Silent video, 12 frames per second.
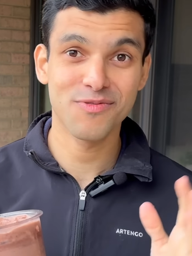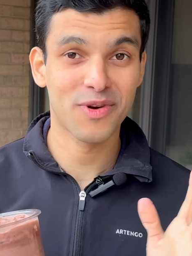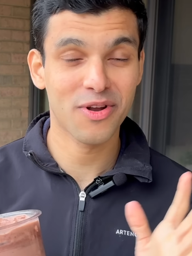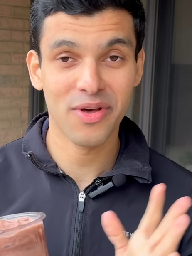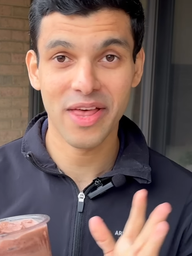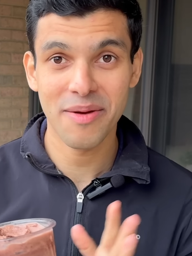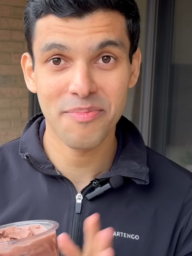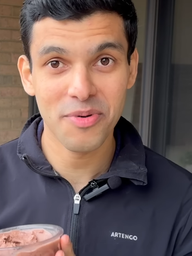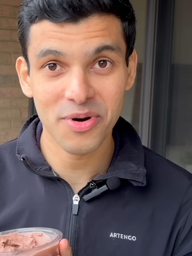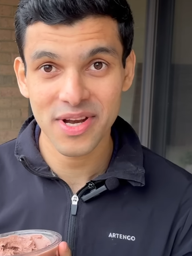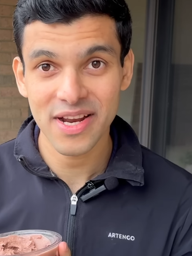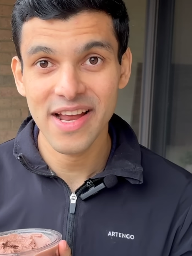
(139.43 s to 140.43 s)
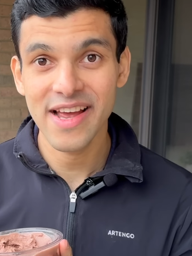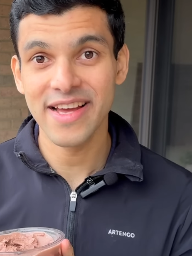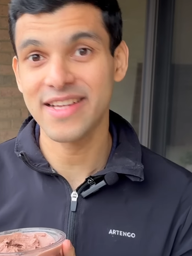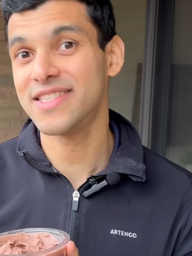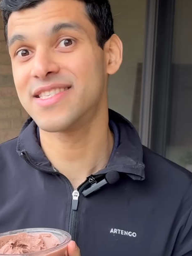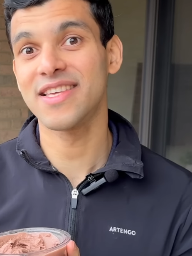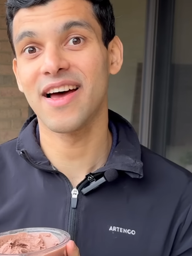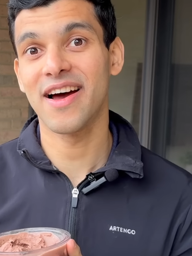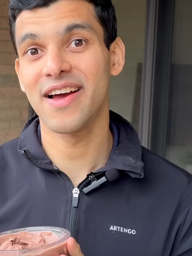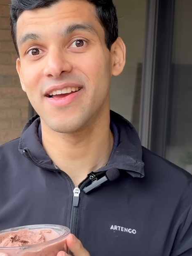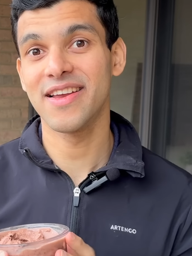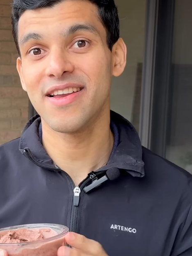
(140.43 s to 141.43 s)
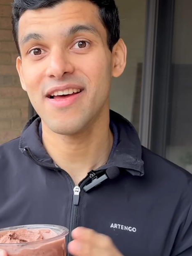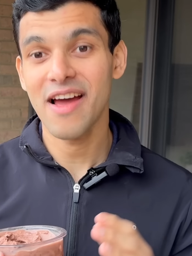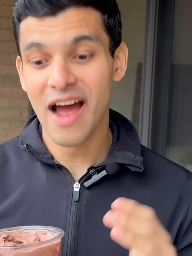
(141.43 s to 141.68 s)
what all I put inside,